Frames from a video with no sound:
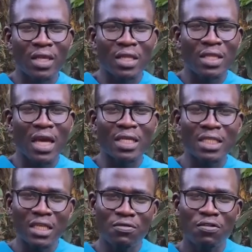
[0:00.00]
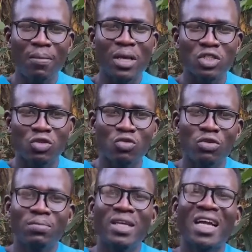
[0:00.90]
that information will
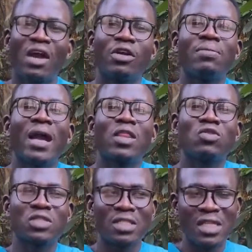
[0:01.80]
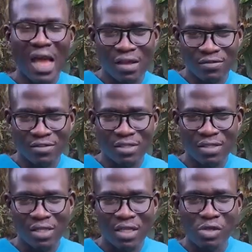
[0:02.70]
be carried by those nerves,
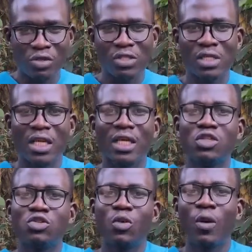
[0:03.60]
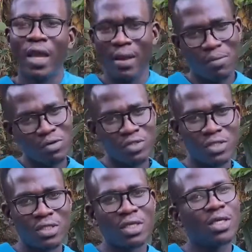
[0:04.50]
those electrical cables,